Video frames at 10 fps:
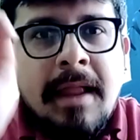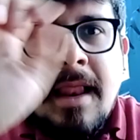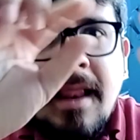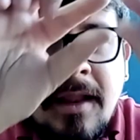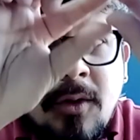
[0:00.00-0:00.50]

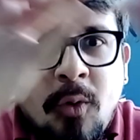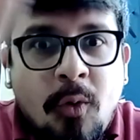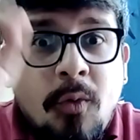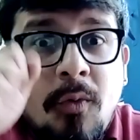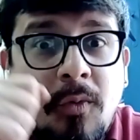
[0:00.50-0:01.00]
Next
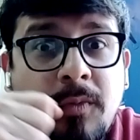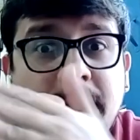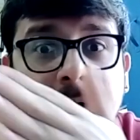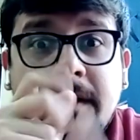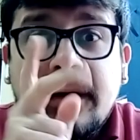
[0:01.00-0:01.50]
time,
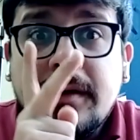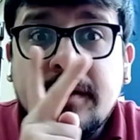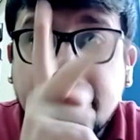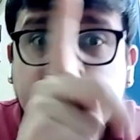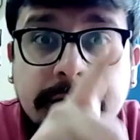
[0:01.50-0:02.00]
when you
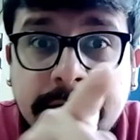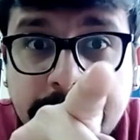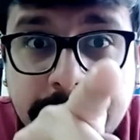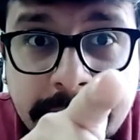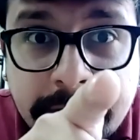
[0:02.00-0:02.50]
come to
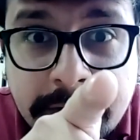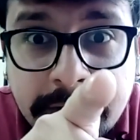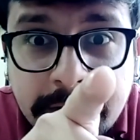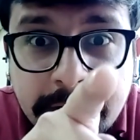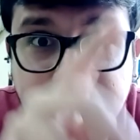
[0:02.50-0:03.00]
this
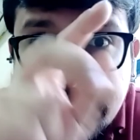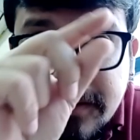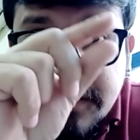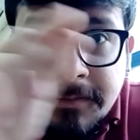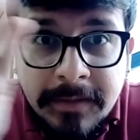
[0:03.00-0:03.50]
website,
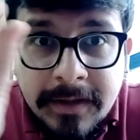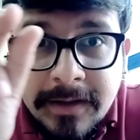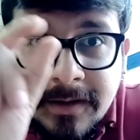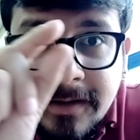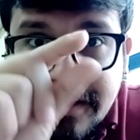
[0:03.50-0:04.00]

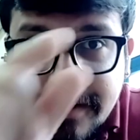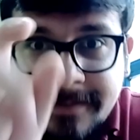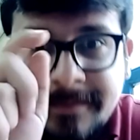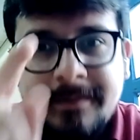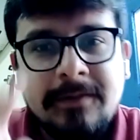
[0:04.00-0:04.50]
I
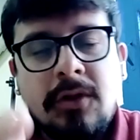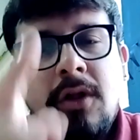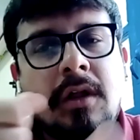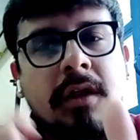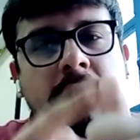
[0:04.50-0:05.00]
will leave
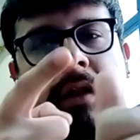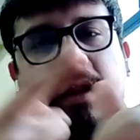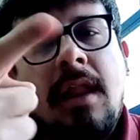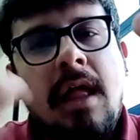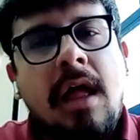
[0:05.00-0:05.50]
from here.